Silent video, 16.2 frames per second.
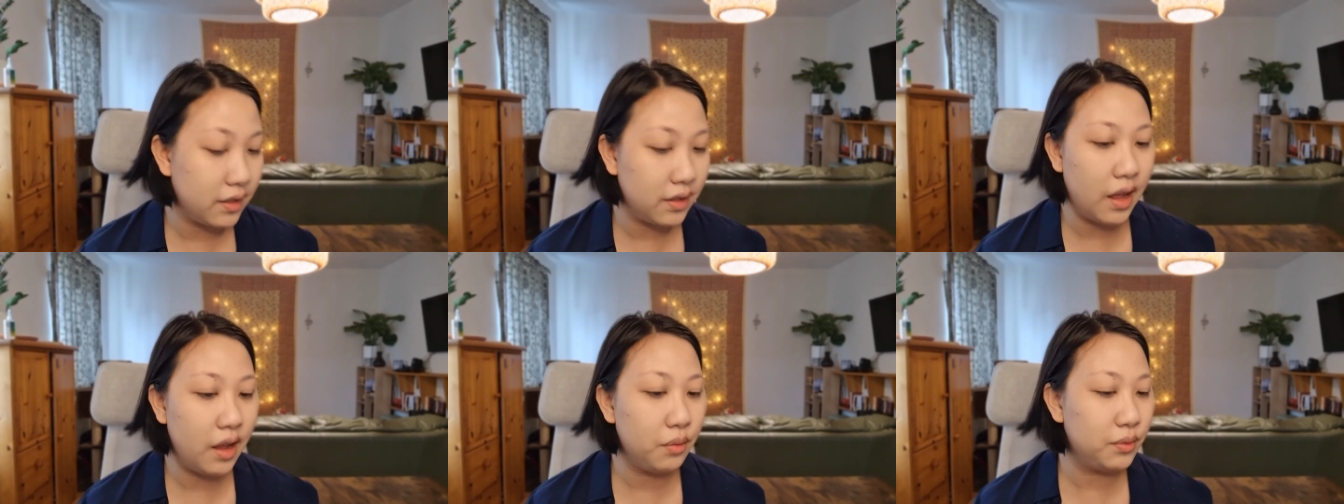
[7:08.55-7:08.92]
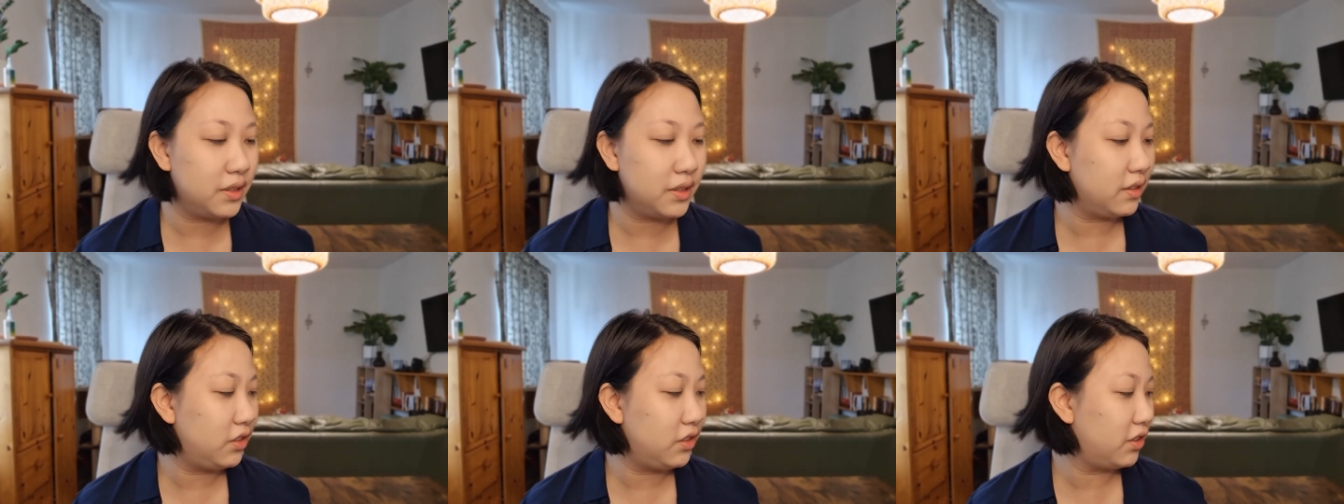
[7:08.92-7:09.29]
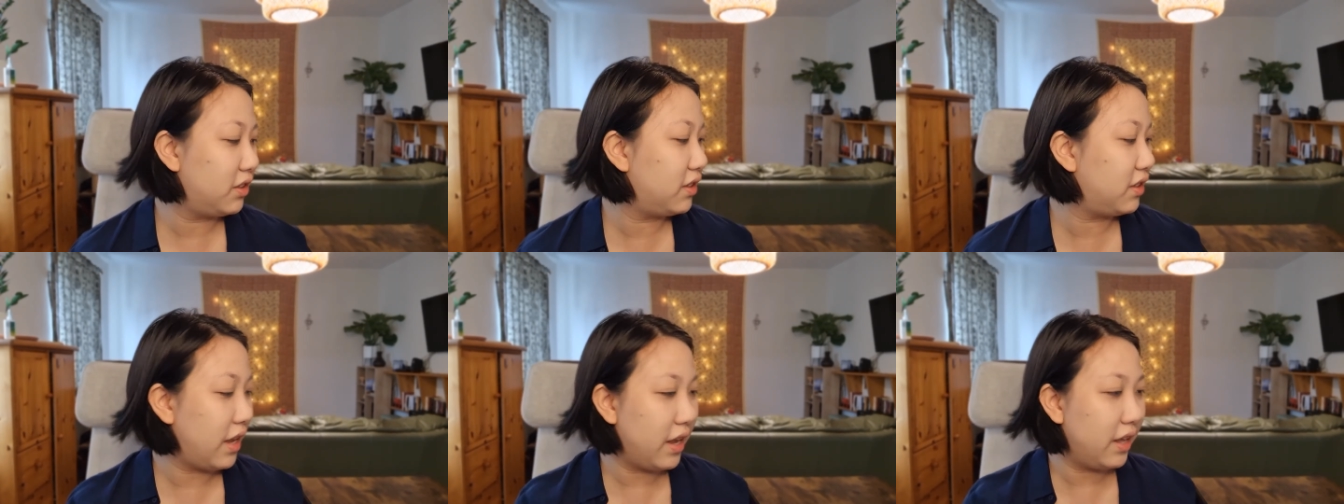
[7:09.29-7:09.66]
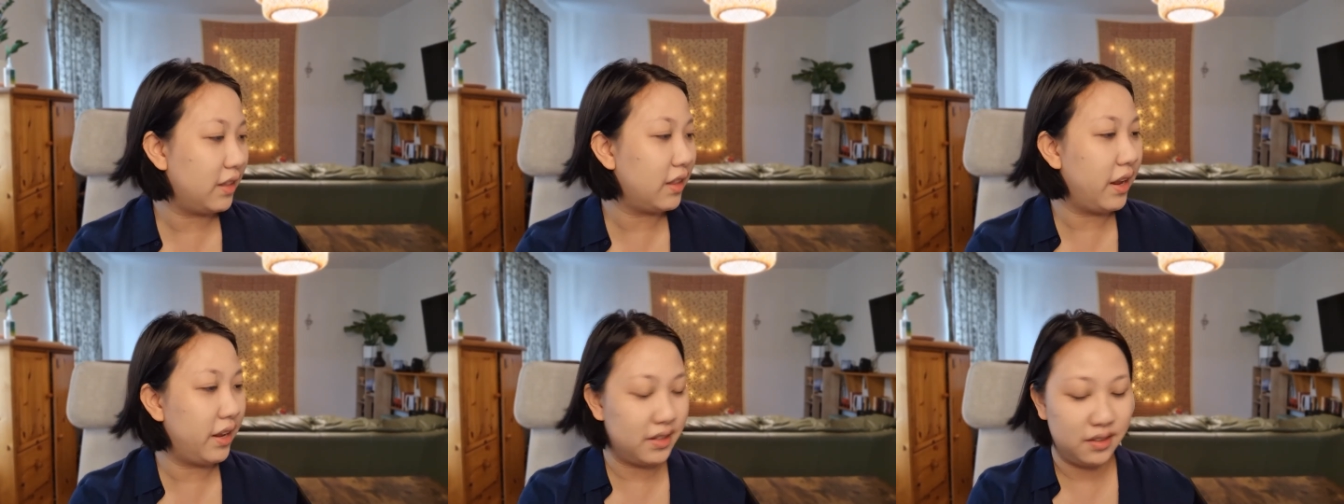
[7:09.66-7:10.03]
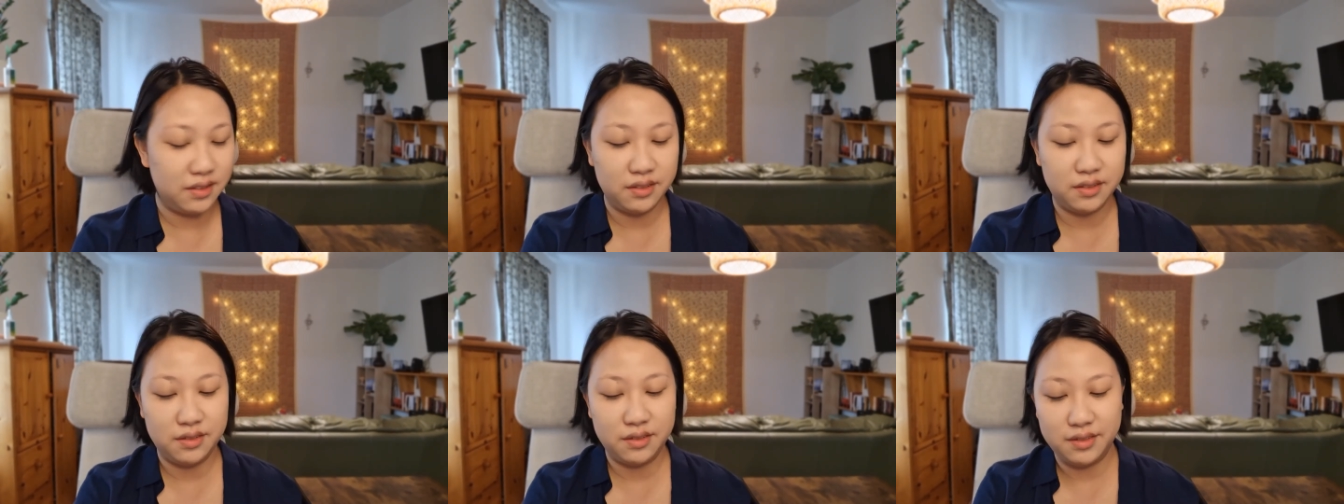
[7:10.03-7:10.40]
I would just say like
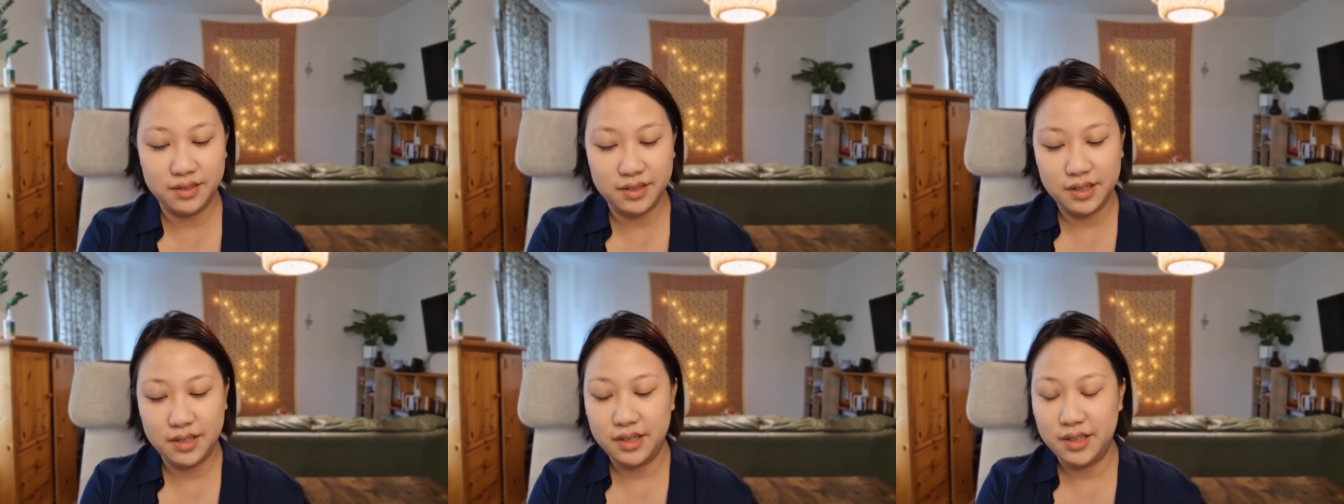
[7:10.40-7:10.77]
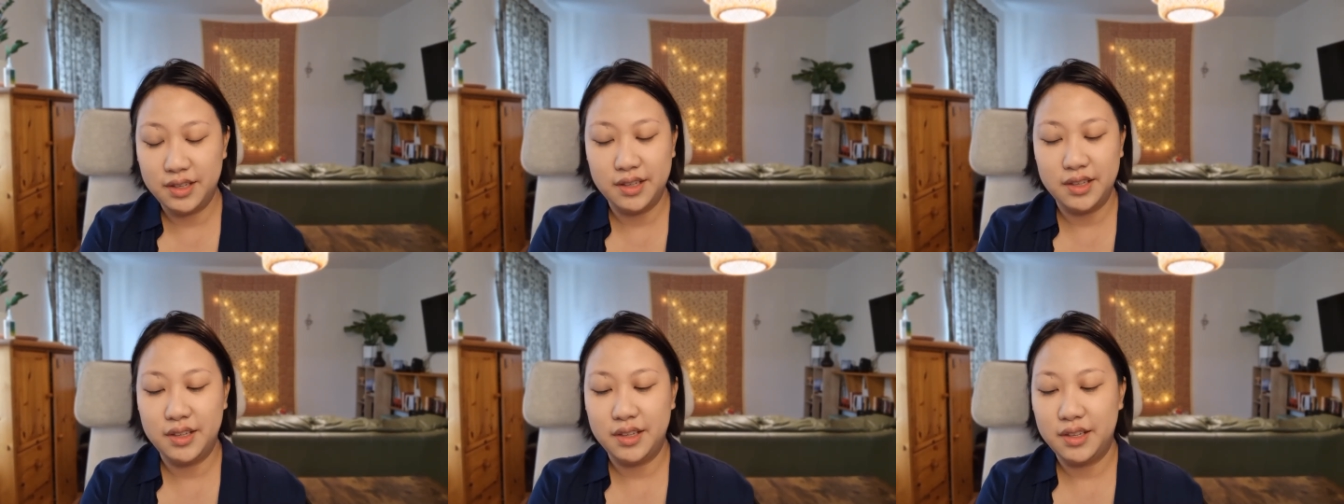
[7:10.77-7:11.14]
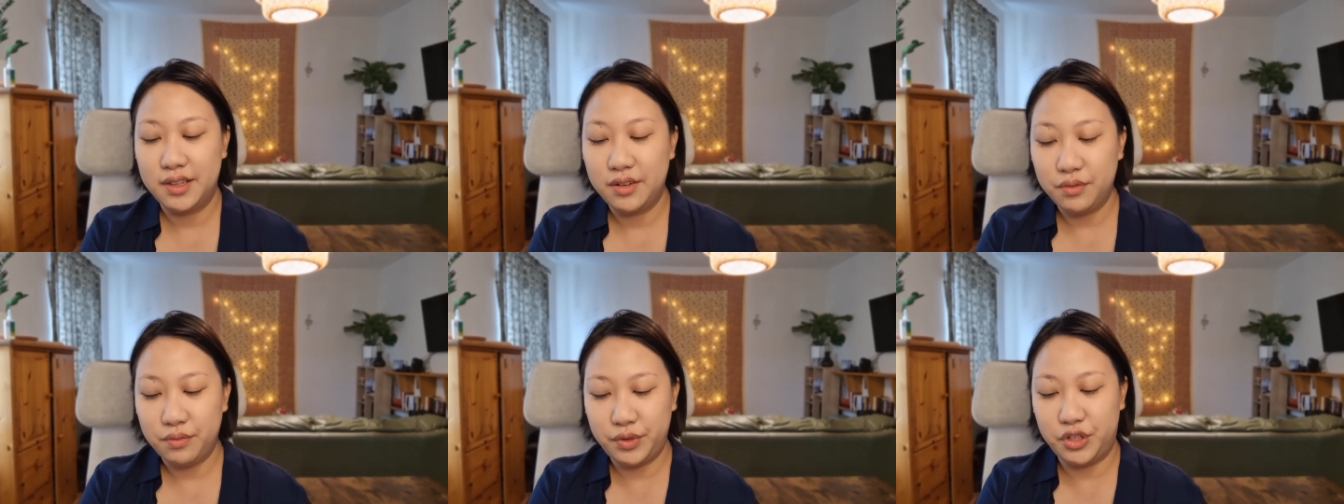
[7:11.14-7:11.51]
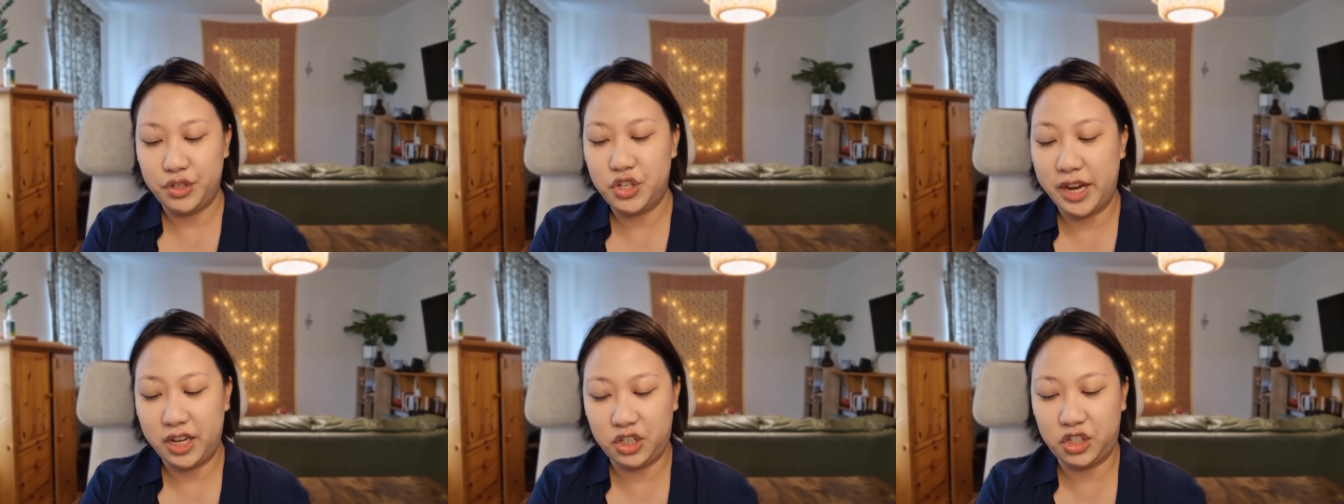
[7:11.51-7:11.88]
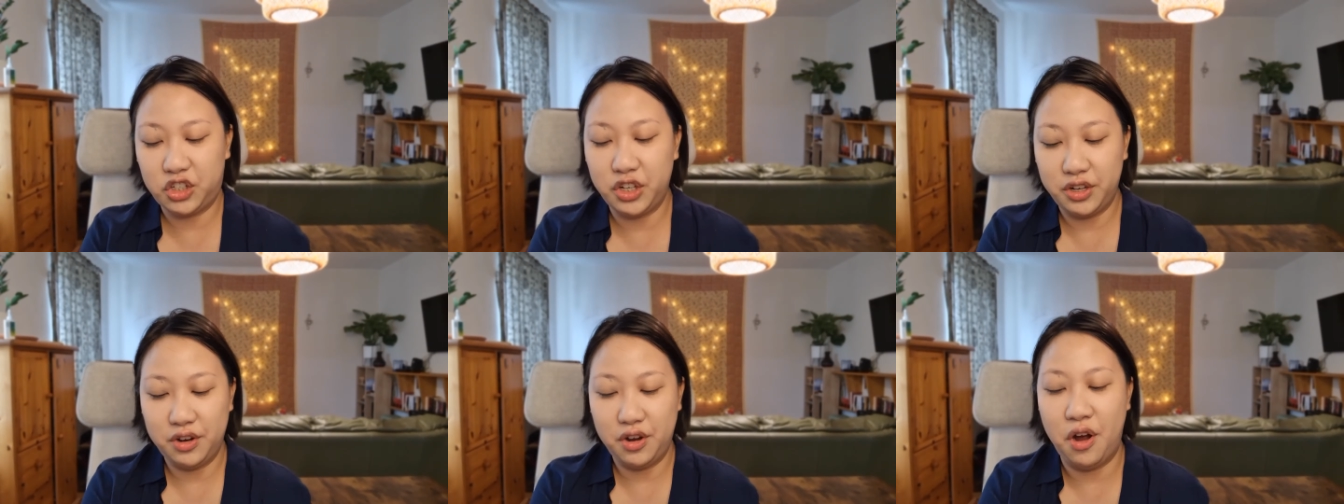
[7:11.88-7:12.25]

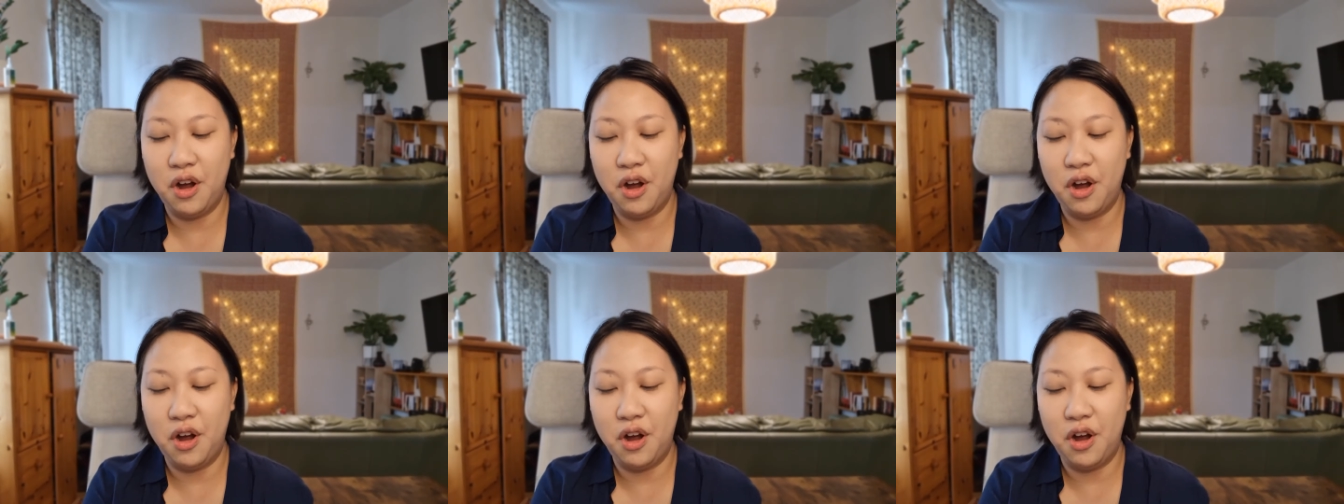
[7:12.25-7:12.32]
rejection